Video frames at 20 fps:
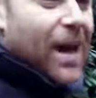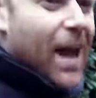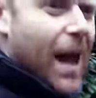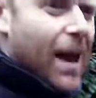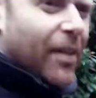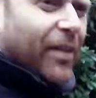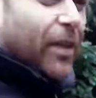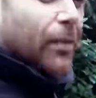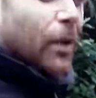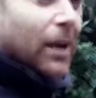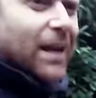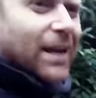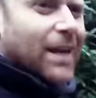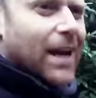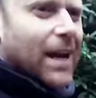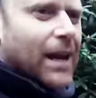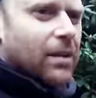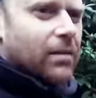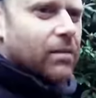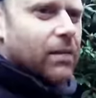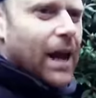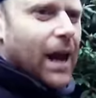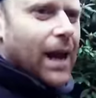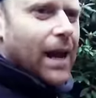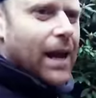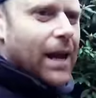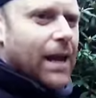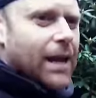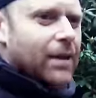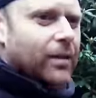And I think I'm going to get
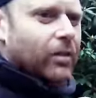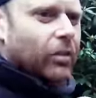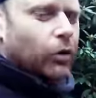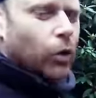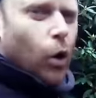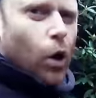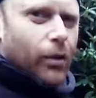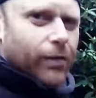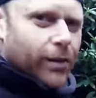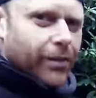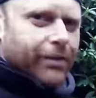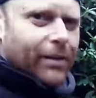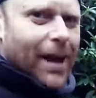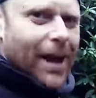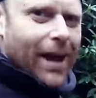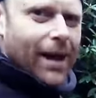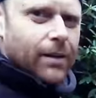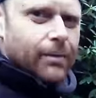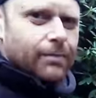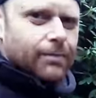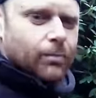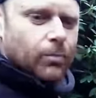a server fan,